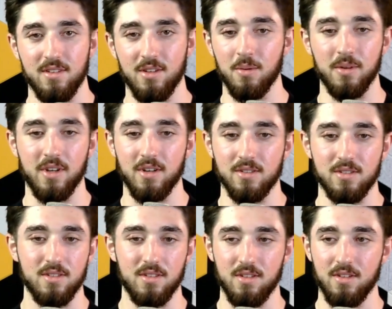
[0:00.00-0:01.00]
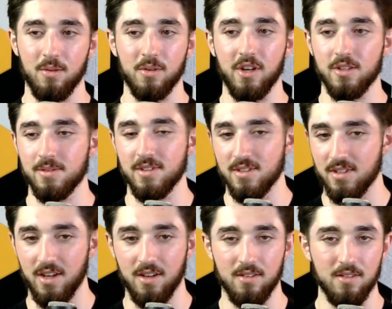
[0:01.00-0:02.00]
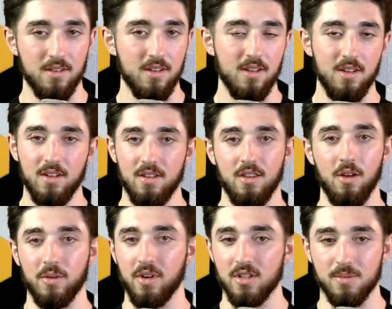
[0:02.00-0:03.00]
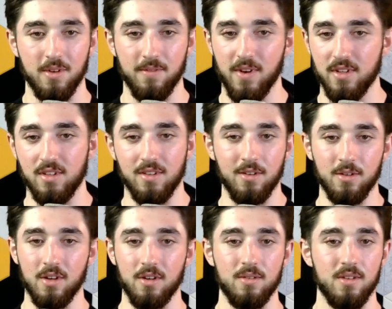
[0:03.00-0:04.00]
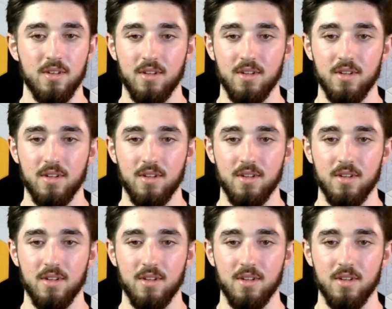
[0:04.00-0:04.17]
No one cares. No one cares about the design. No one cares about your fancy logo.